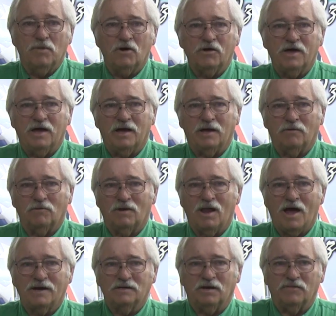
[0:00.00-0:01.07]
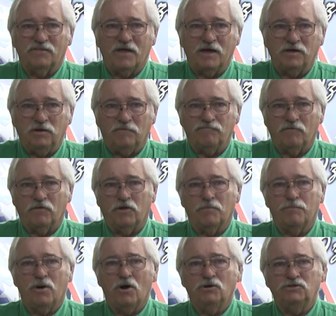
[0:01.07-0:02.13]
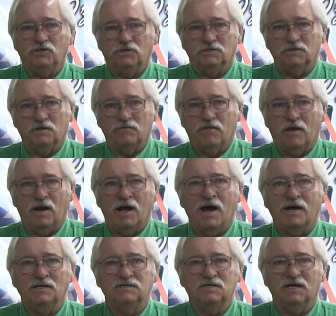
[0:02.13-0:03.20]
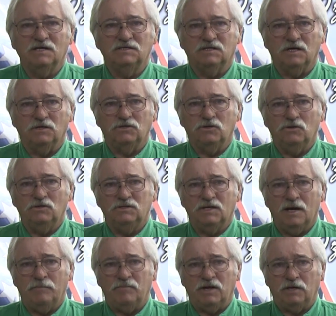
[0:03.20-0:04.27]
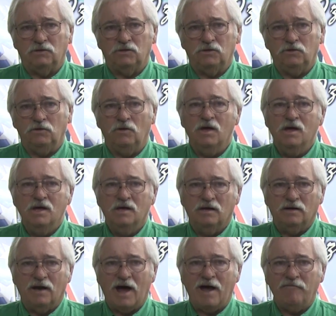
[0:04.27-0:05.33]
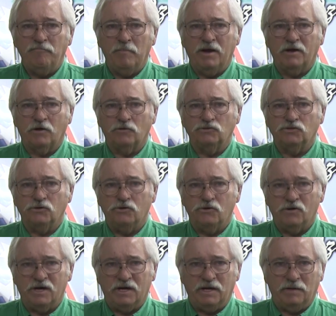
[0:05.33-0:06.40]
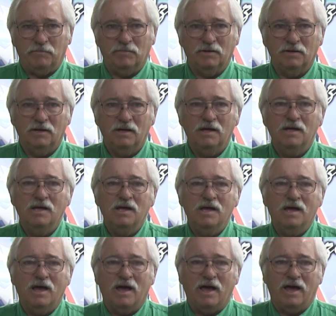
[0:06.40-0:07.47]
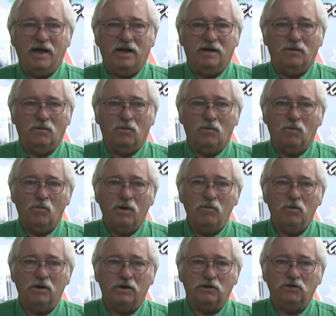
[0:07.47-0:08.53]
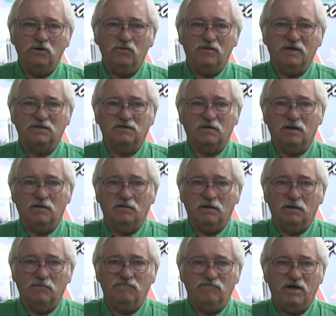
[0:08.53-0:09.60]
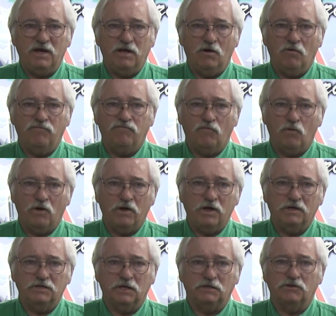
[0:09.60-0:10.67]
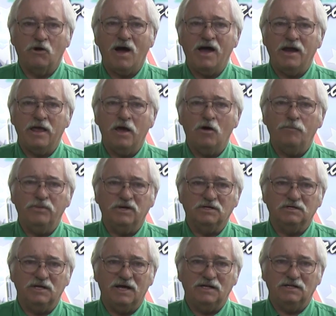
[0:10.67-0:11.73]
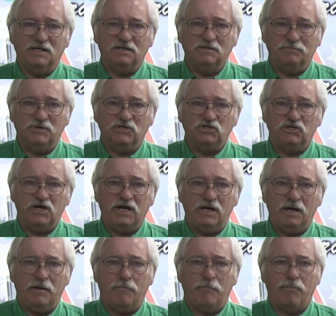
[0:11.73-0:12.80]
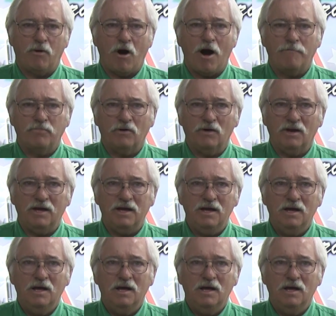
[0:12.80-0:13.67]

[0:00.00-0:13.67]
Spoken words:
King would like to thank you for your purchase of the 960-272 Knife Maker's Dream. And we want to do this video for you to try and help you set this machine up properly